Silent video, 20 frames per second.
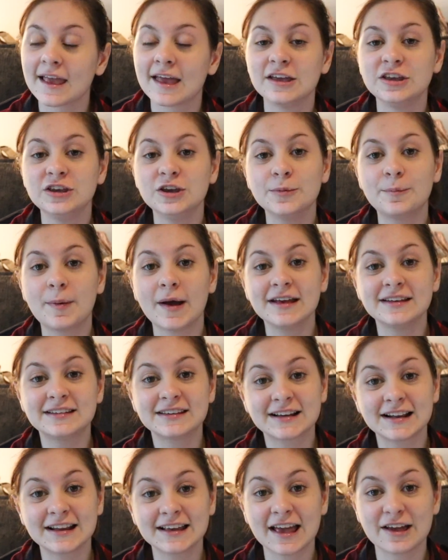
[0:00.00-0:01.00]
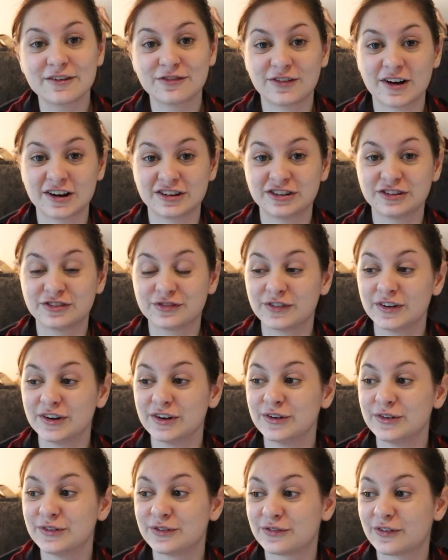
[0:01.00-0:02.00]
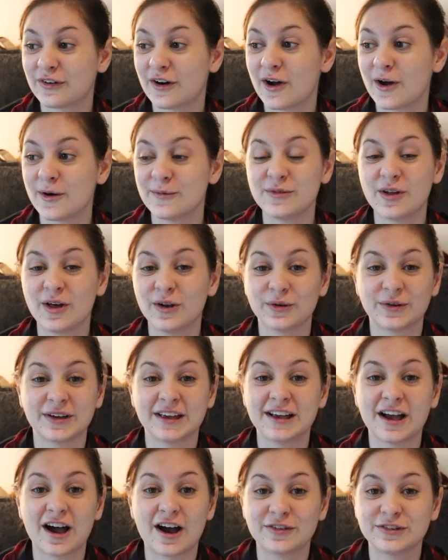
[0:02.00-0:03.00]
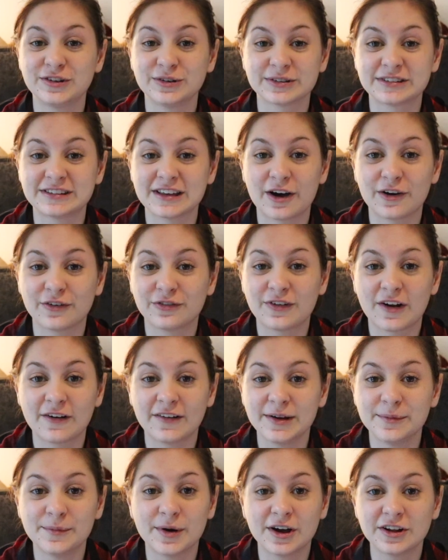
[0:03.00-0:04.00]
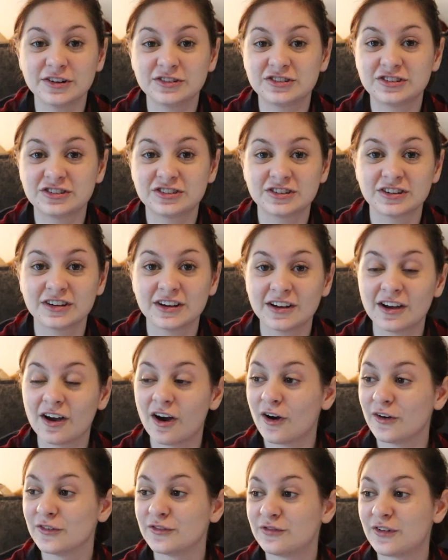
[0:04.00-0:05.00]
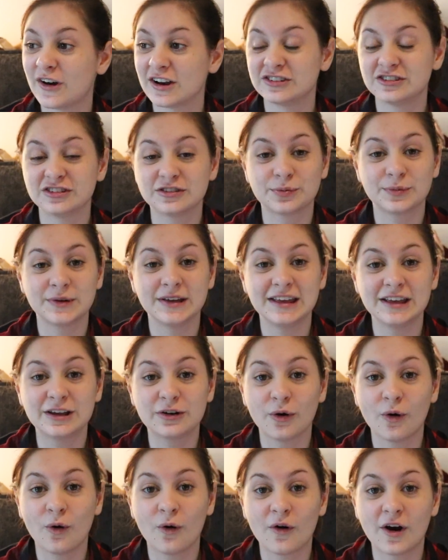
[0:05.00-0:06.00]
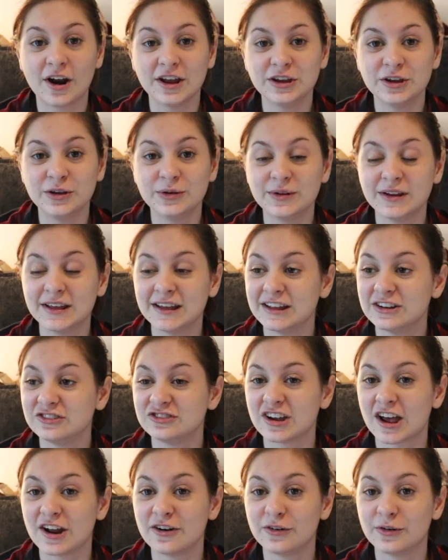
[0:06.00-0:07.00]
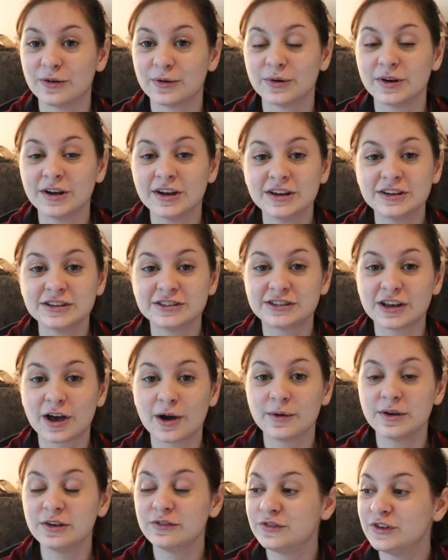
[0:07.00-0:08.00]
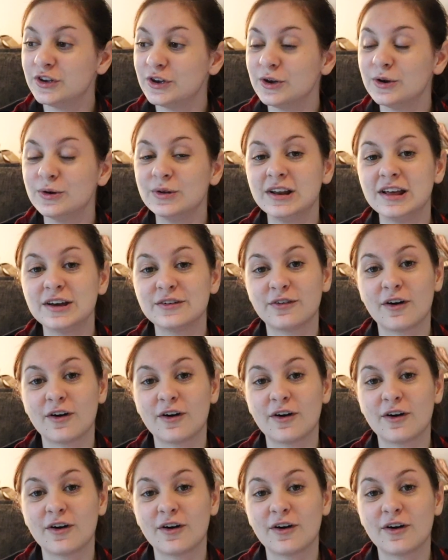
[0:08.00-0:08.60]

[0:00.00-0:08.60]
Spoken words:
You basically get freshers' flu from not looking after yourself very much on Freshers Week or at uni in general. So if you live